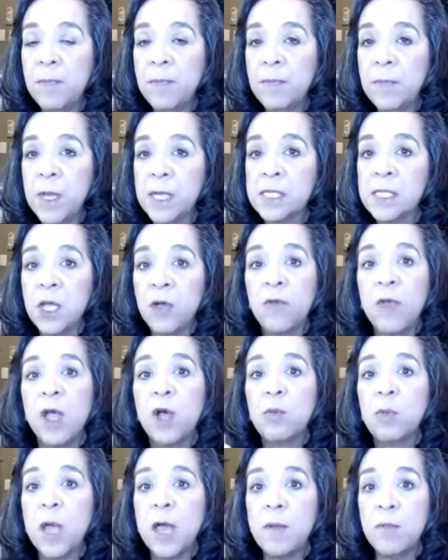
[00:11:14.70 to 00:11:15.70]

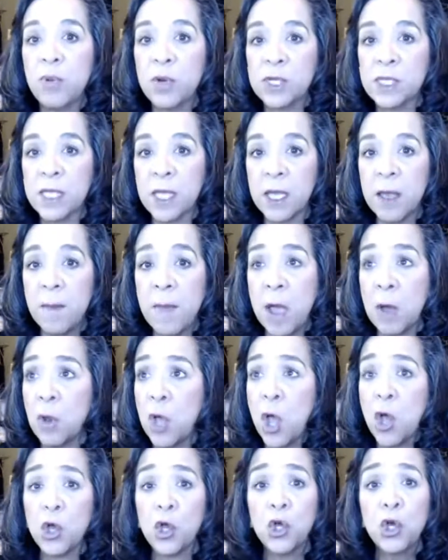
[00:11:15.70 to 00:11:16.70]
self-help kind of books that come out,
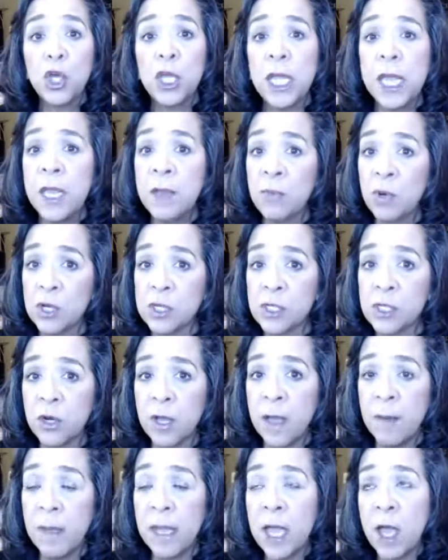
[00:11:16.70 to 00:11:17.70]
cooking books that are
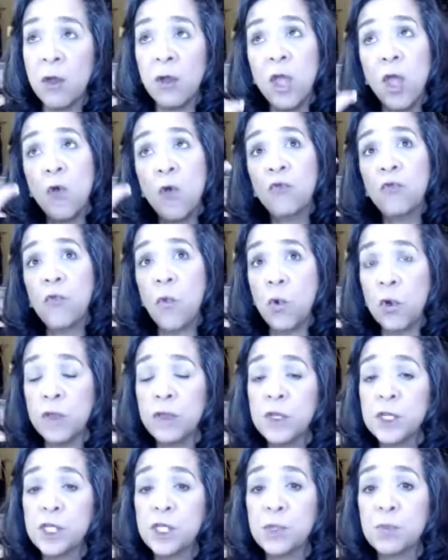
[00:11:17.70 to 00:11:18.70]
coming out for
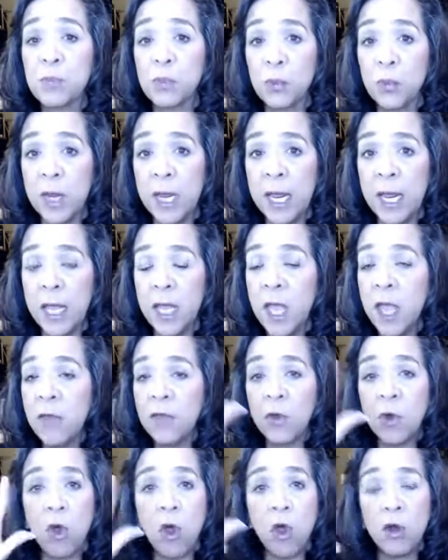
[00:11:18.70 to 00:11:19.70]
the spring.
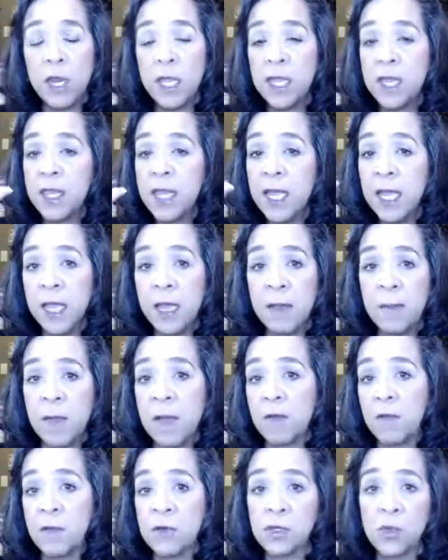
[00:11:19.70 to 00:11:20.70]
They're already thinking
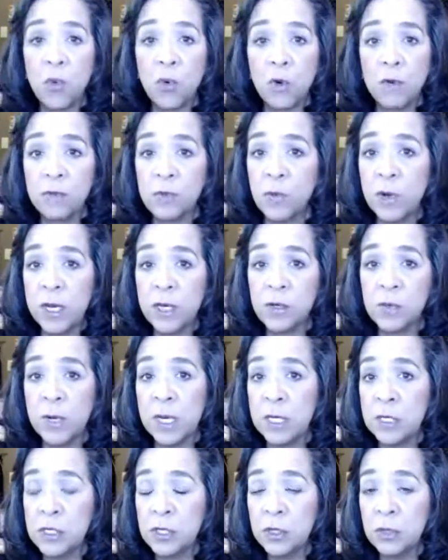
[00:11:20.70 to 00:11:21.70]
about first quarter of
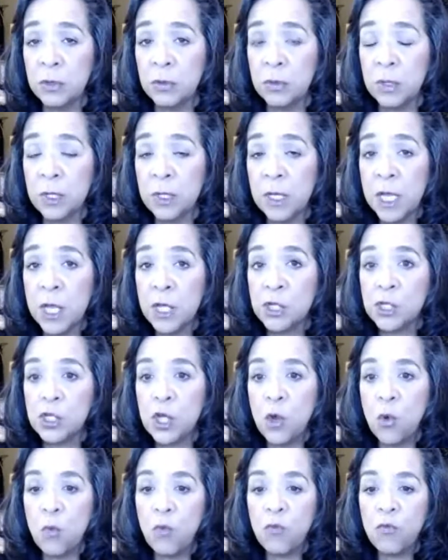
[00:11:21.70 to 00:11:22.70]
2022.
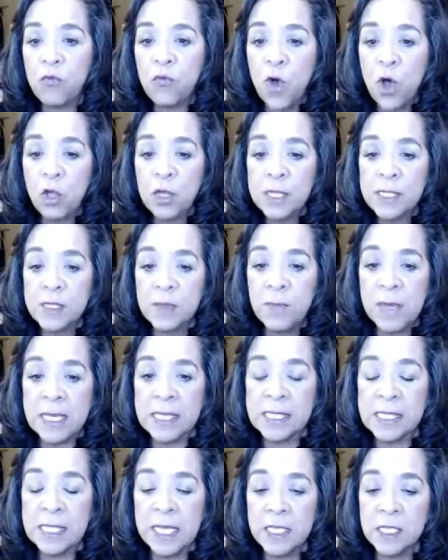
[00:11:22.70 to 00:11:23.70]
So fall is a big
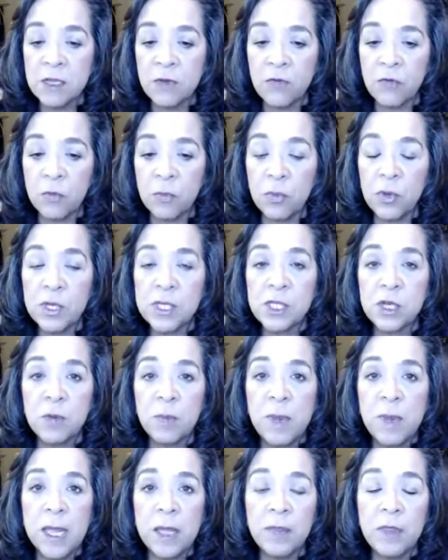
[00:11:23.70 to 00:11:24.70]
season for books
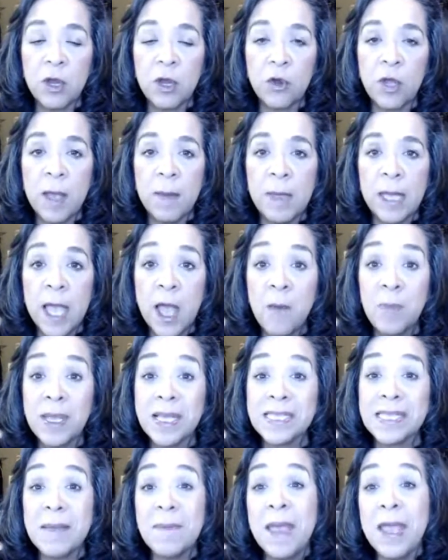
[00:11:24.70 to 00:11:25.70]
that are coming out, because
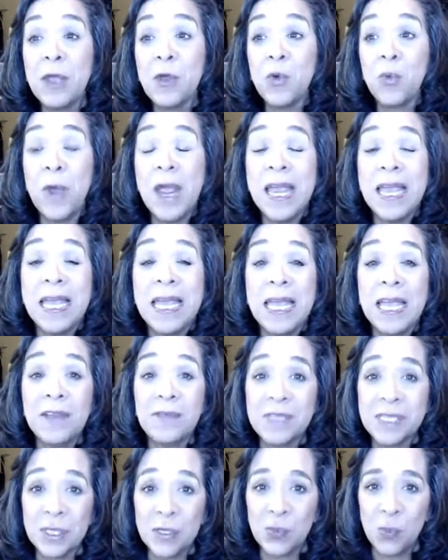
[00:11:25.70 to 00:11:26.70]
they make great
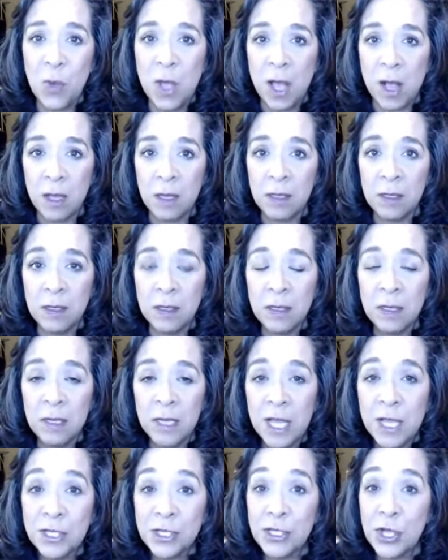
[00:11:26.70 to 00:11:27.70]
gifts as well.
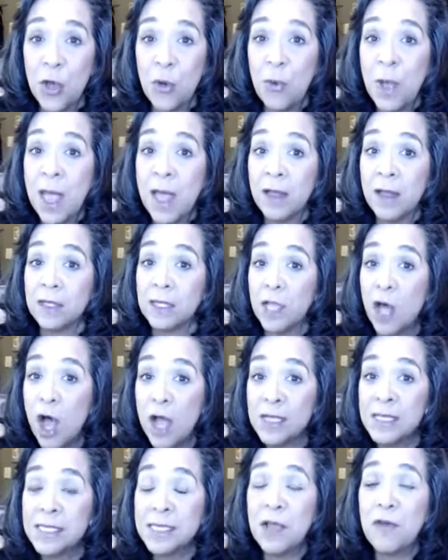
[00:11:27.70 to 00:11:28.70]
So
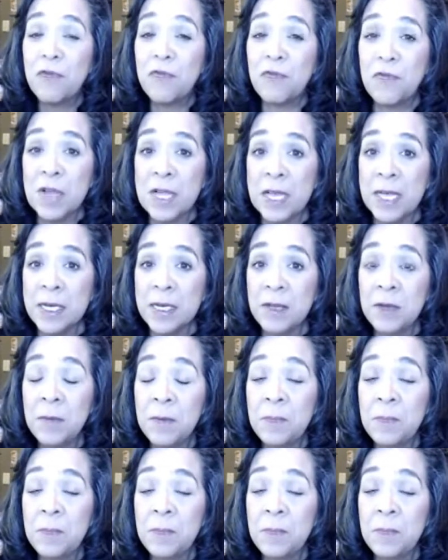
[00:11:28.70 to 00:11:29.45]
lots of fun